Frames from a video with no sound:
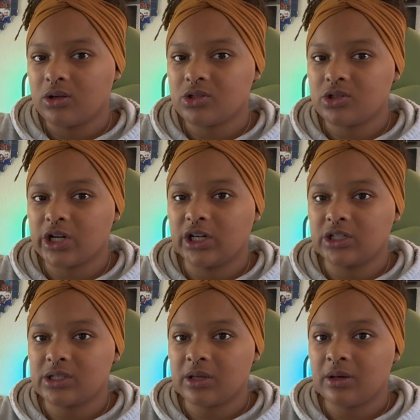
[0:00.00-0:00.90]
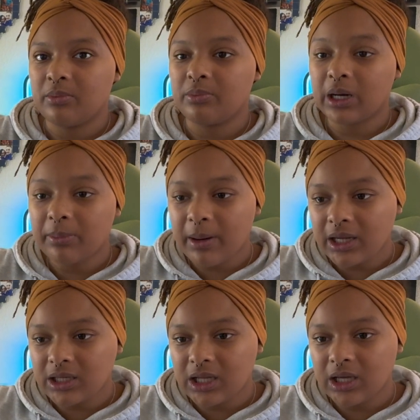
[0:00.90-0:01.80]
start
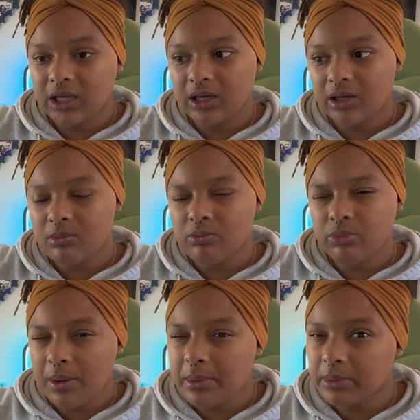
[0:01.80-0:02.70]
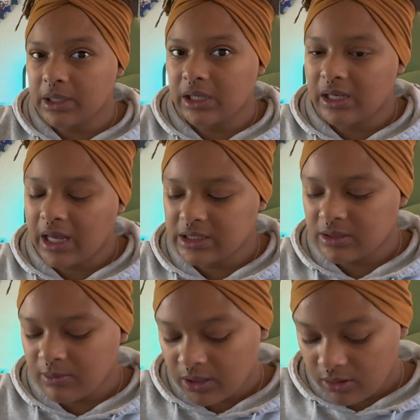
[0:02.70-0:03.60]
bookbinding probably next
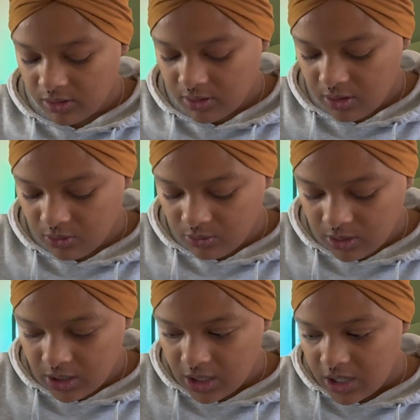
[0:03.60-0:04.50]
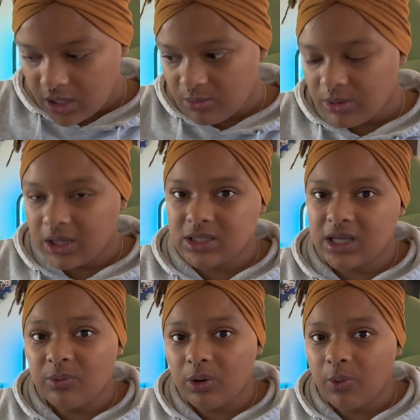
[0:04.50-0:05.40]
month though, because
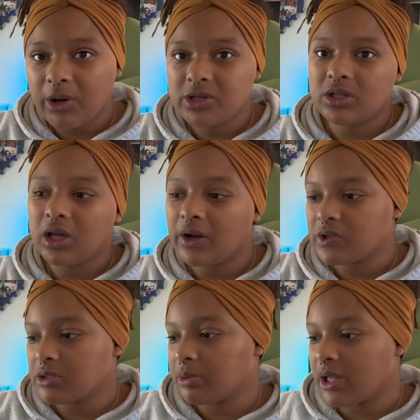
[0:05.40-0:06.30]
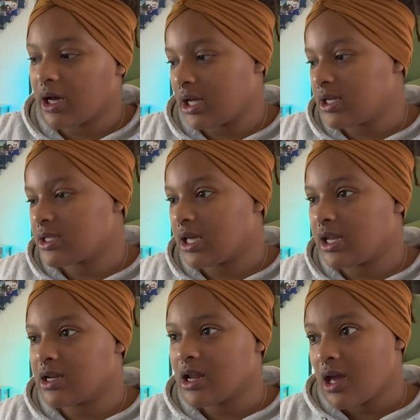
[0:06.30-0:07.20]
that requires a lot of supplies,
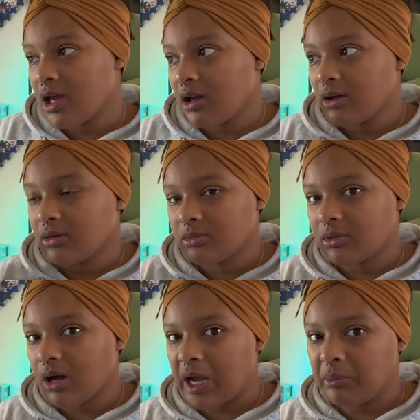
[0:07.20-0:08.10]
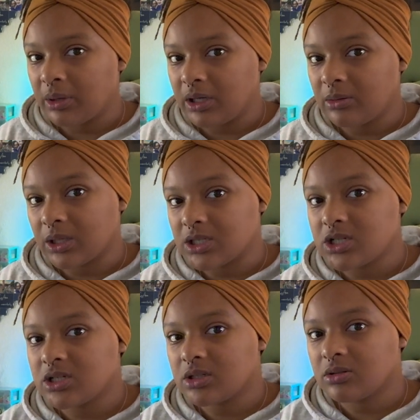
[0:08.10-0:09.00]
and I'm pretty
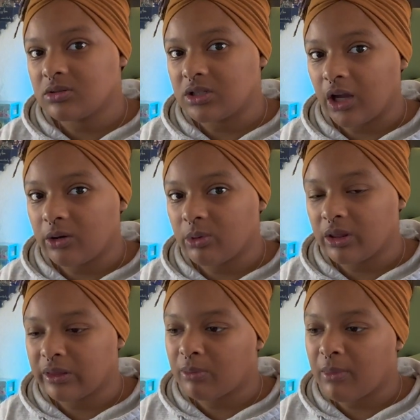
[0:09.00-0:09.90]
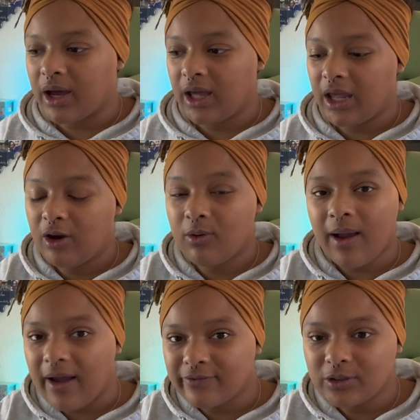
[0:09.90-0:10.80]
much done with my
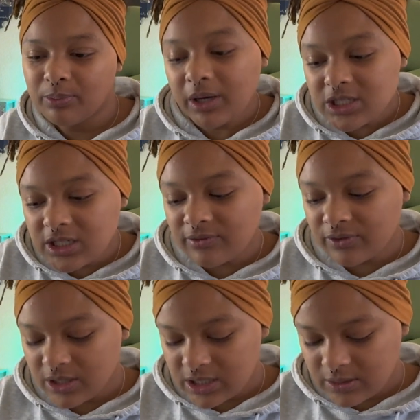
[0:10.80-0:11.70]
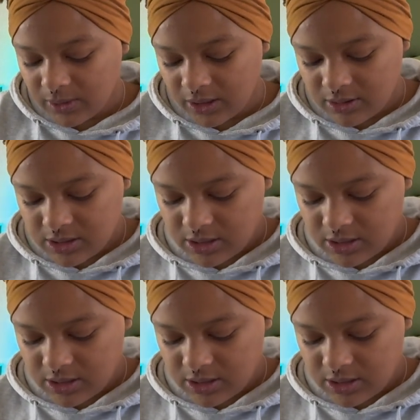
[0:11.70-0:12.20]
craft budget for this month.